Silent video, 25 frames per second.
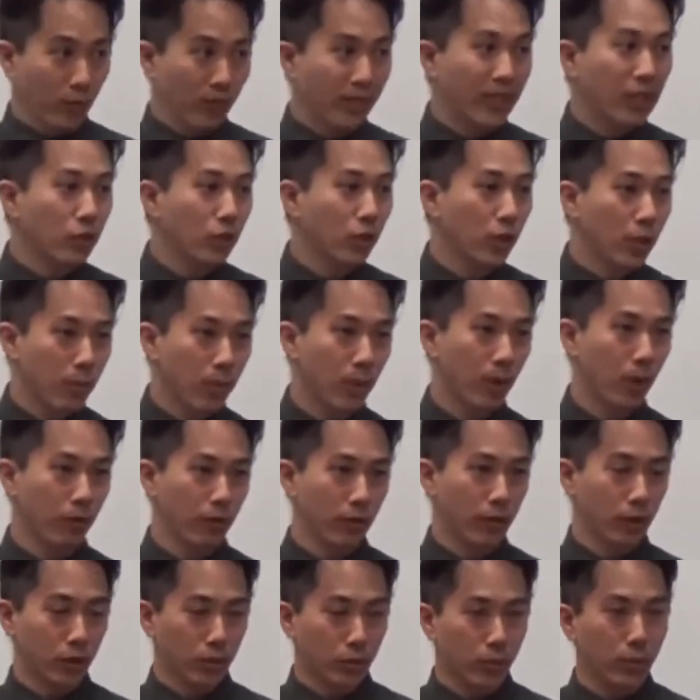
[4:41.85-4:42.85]
literally put
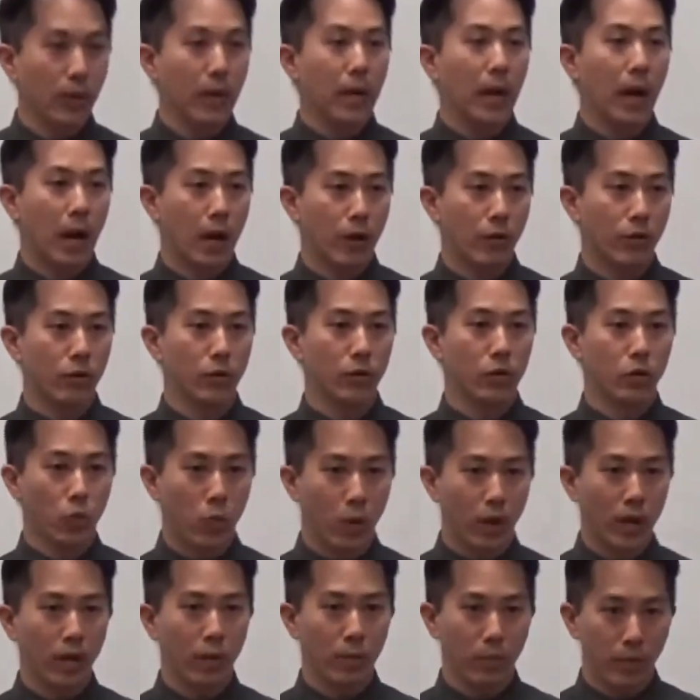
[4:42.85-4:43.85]
over
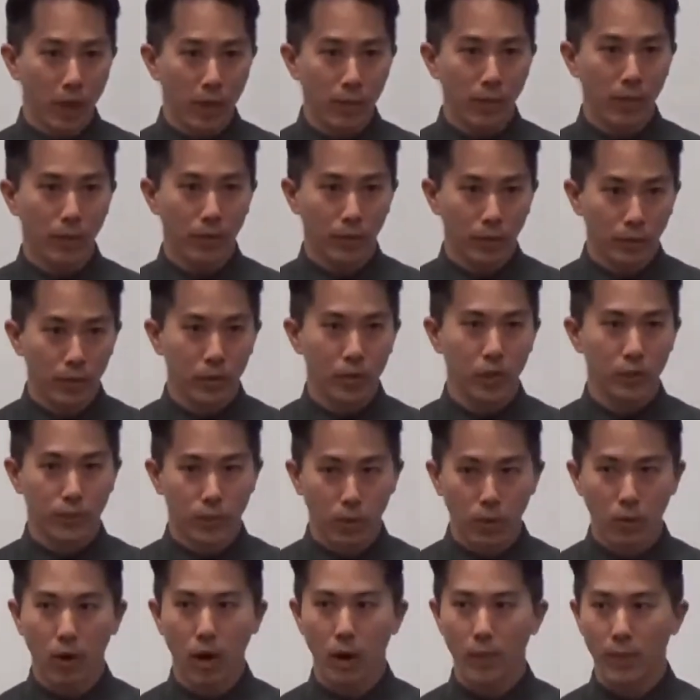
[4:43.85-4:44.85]
320 people through this
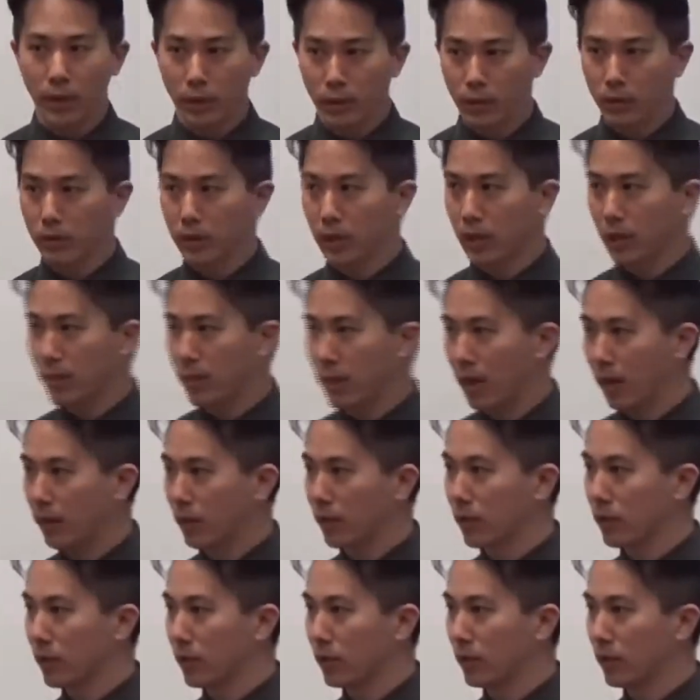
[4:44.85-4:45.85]
program in 13
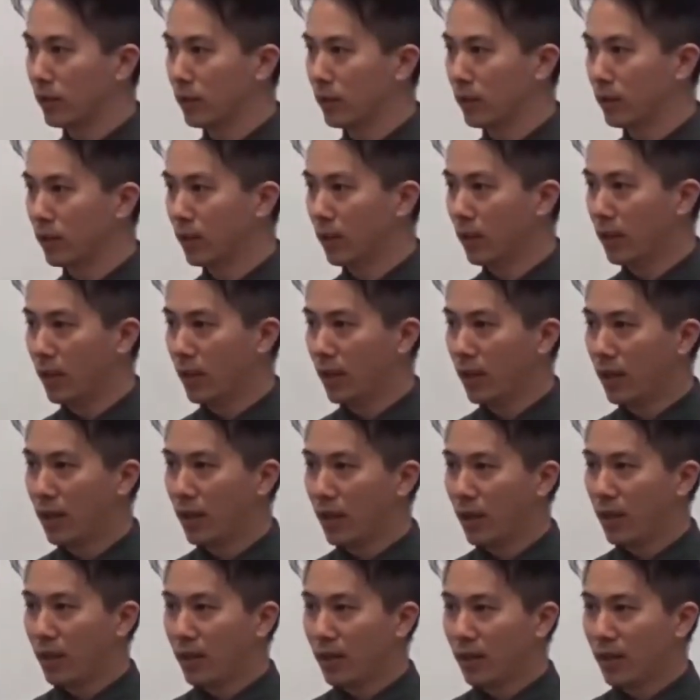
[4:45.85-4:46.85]
months.
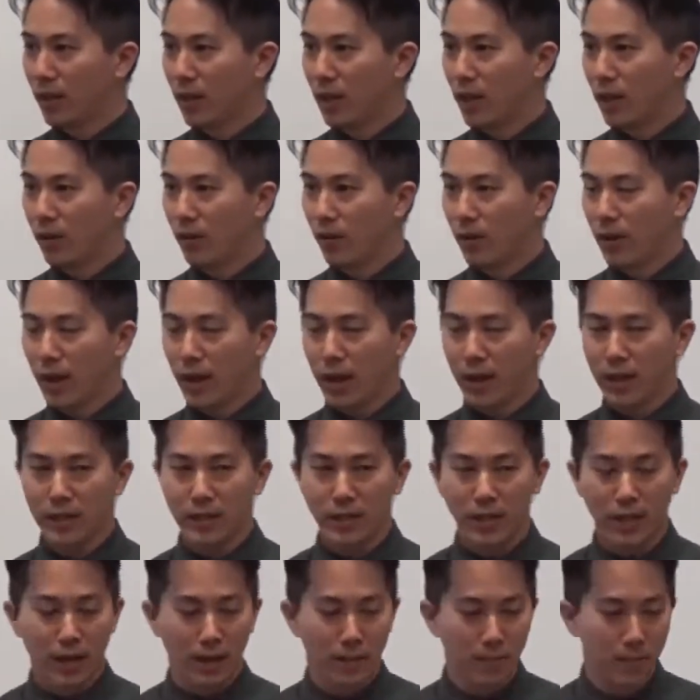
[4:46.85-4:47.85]

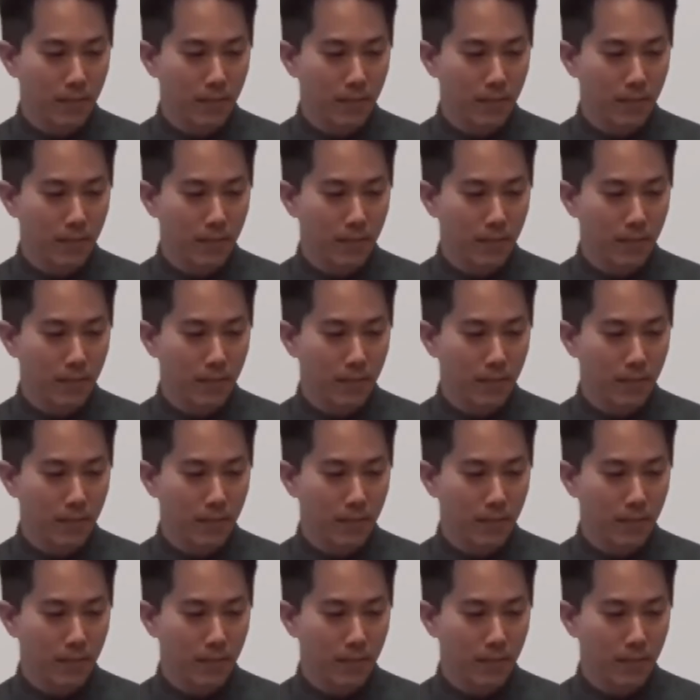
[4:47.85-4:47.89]
And